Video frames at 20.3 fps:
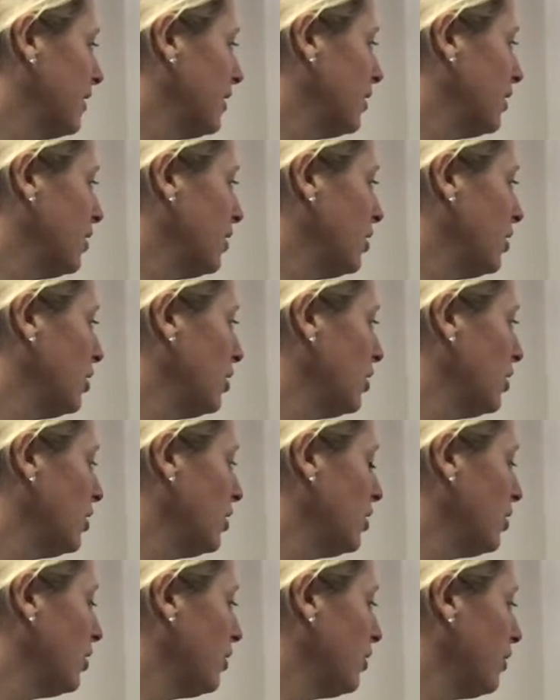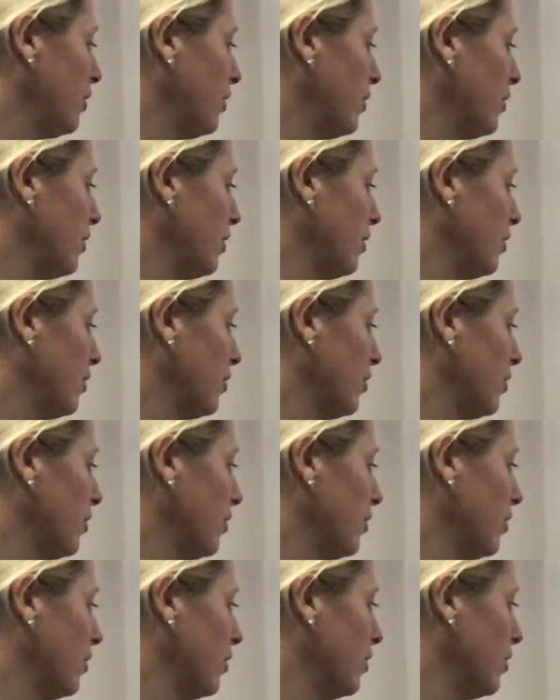Maybe like six.
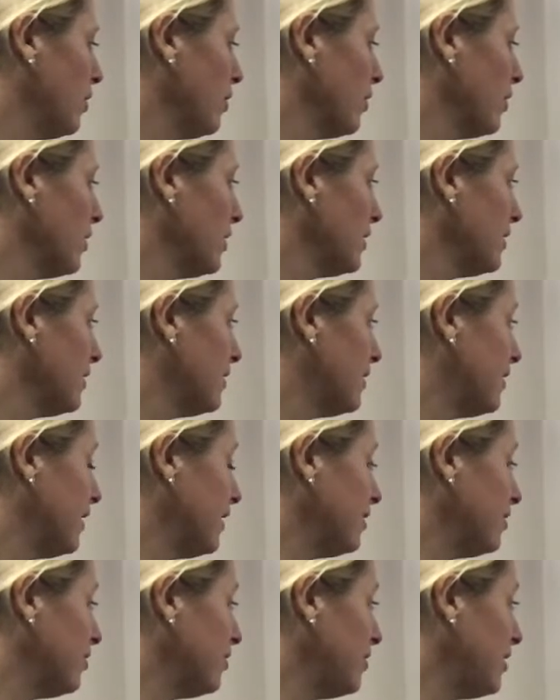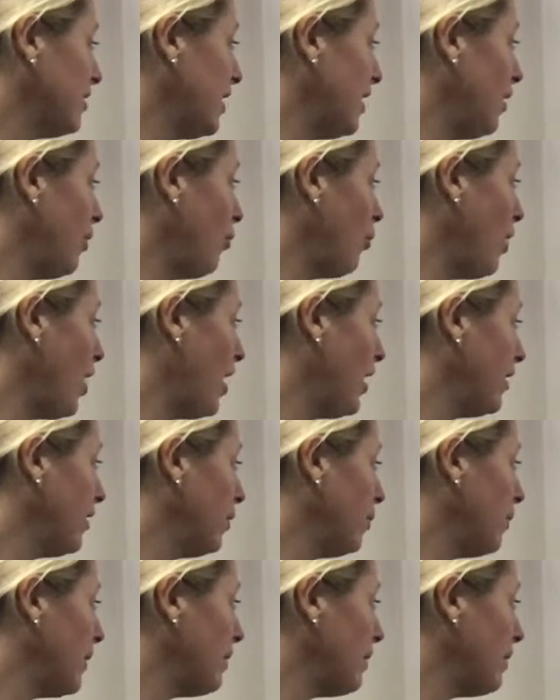Six will take a while.